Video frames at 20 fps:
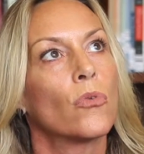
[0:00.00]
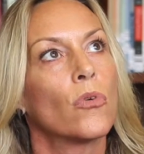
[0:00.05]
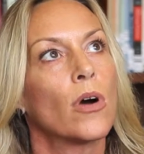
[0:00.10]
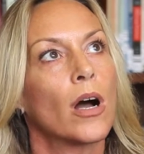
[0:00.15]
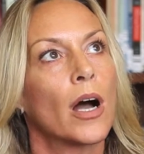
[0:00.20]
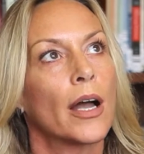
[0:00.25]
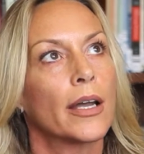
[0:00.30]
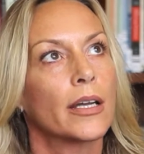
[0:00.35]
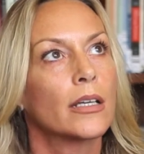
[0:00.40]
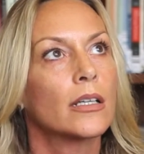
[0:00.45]

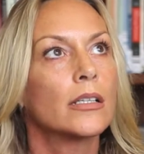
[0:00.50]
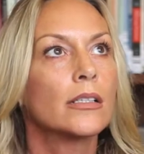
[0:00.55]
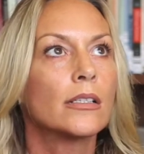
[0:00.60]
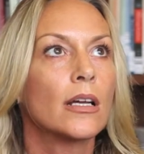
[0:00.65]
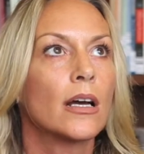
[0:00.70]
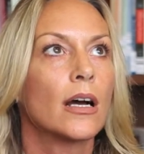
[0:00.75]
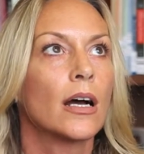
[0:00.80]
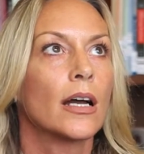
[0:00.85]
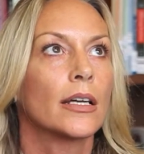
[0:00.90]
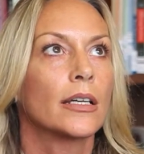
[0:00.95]
I
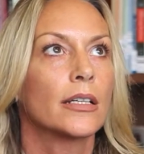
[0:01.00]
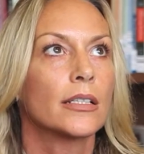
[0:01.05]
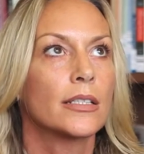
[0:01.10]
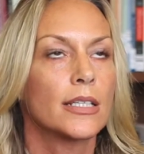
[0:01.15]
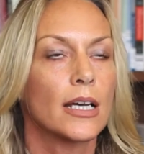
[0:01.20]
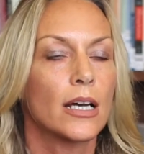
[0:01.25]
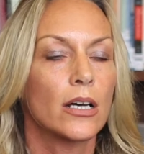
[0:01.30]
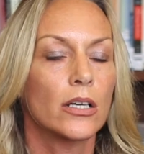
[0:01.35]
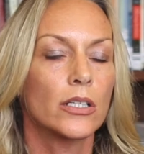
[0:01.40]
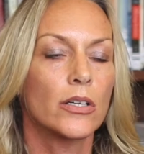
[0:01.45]
could
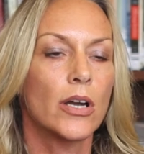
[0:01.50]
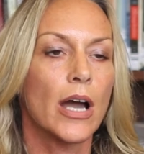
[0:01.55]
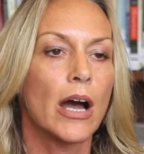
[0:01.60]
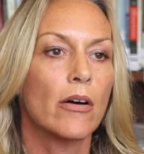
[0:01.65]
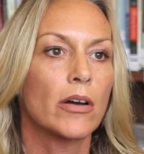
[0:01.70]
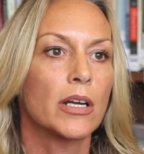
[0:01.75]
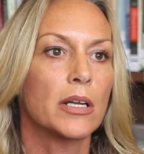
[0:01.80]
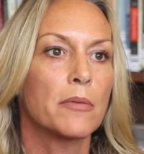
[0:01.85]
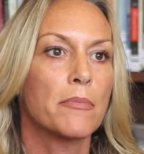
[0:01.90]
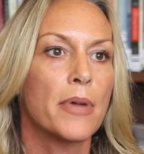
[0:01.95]
tell you how
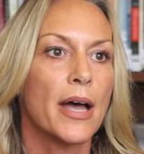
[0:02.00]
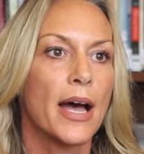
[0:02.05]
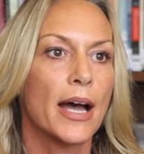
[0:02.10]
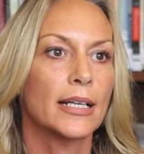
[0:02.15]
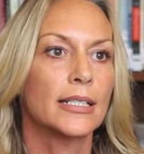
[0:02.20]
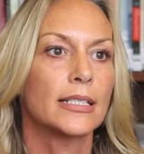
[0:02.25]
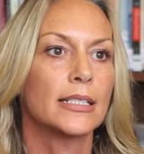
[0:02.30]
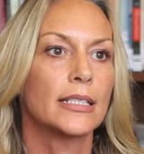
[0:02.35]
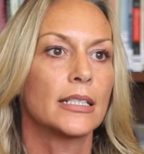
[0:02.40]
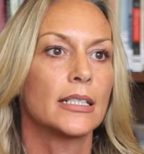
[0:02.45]
it
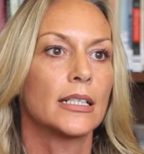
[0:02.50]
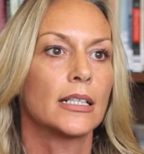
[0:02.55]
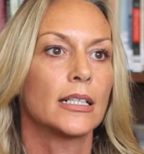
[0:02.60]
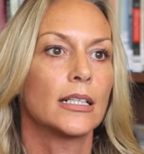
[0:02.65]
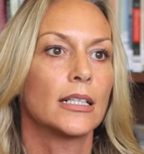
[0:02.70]
impacted